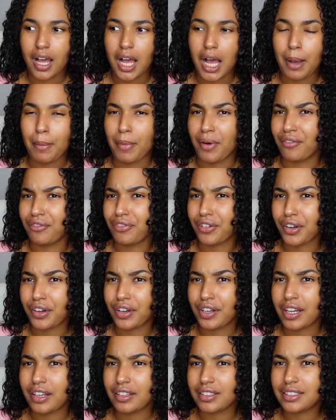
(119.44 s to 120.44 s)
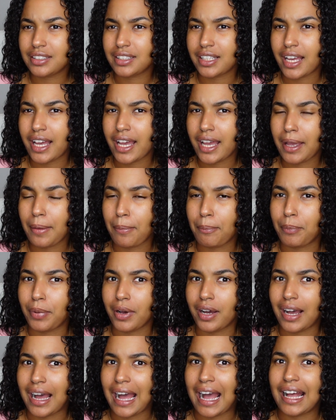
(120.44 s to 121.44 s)
a month ago, I'd say,
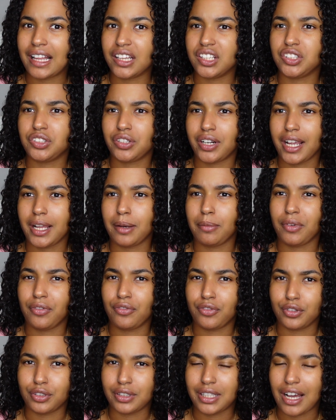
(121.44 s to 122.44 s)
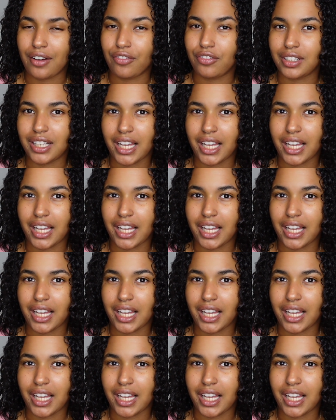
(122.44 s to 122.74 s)
but I hadn't straightened before that for